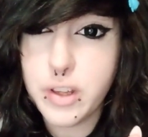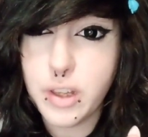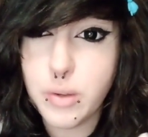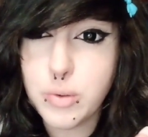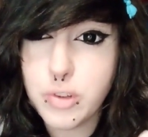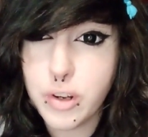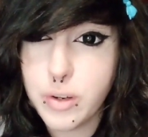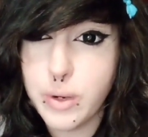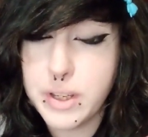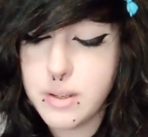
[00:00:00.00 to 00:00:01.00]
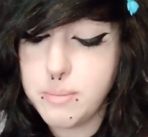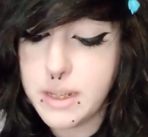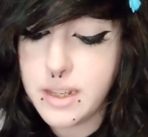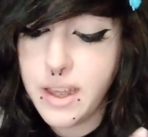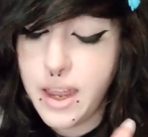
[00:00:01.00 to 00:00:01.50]
The Used are going to
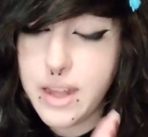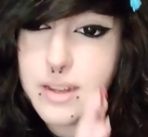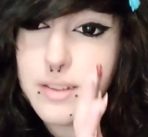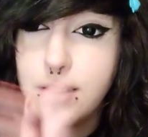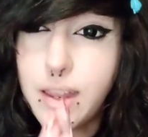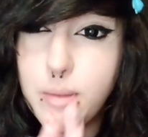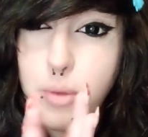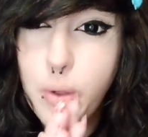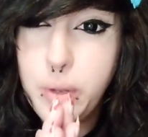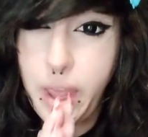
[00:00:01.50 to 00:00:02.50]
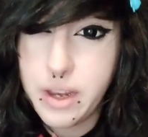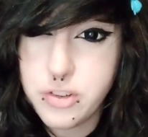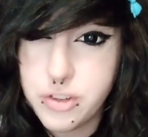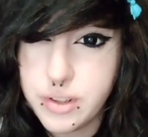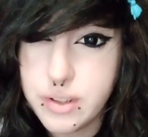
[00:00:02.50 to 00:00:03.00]
be in the same
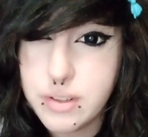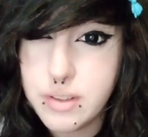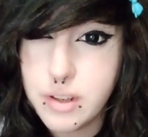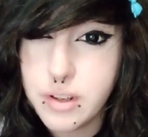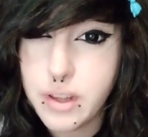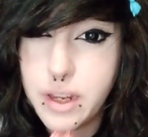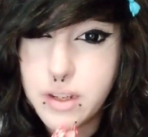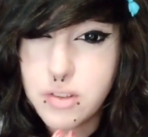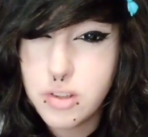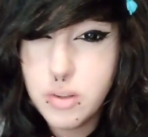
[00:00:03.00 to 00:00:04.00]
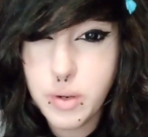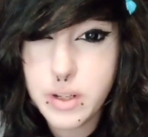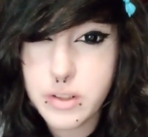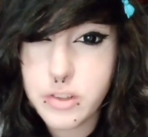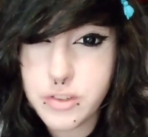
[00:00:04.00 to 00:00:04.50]
location this year. Like, do you
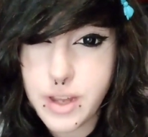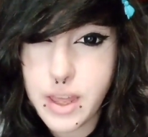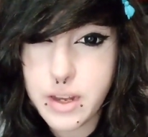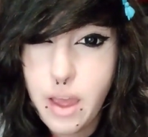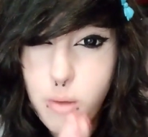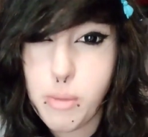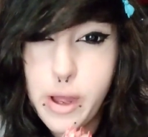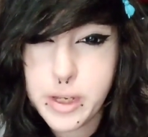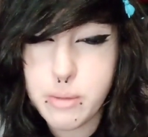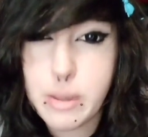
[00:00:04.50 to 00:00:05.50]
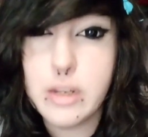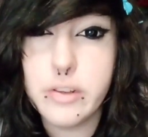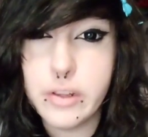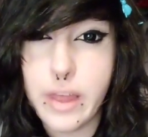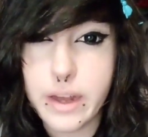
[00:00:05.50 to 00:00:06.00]
understand how
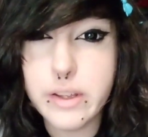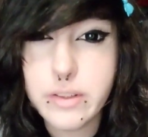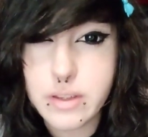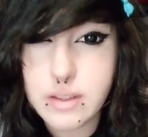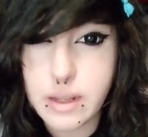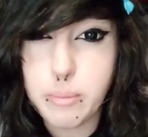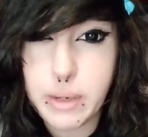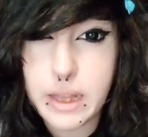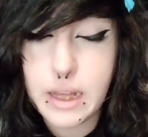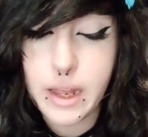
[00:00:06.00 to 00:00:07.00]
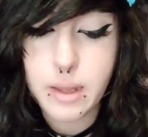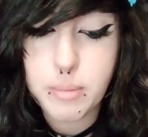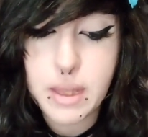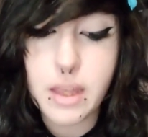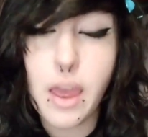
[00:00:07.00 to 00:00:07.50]
monumental that is to somebody like
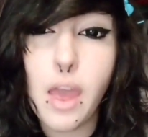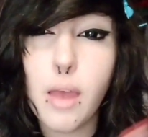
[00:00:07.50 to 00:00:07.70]
me?